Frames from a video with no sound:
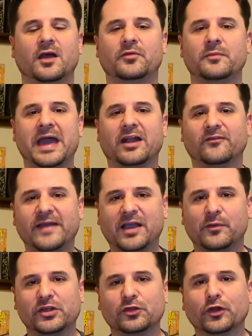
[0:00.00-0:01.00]
As a matter of
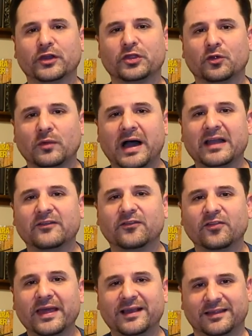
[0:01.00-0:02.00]
fact, when you look at the rod
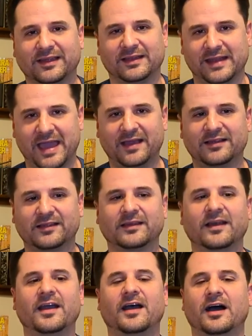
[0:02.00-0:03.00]
flex index,
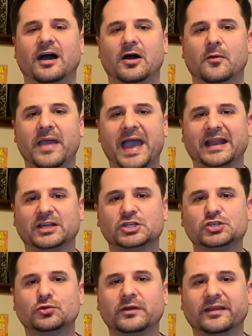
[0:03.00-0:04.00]
at
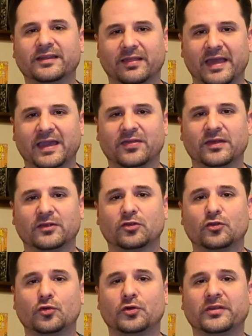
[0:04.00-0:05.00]
its shortest length, it
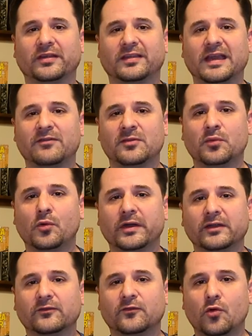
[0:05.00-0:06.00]
scores a
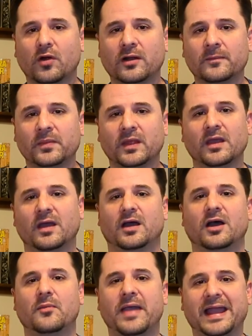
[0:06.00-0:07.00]
7.4.
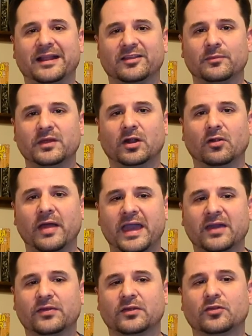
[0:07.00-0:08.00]
At its middle
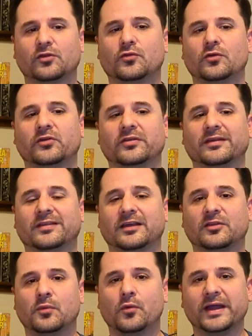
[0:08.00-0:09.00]
length, it scores a
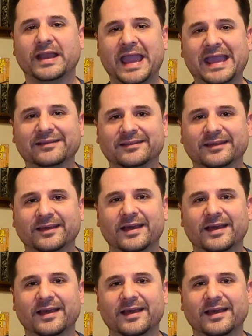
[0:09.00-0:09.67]
6.8.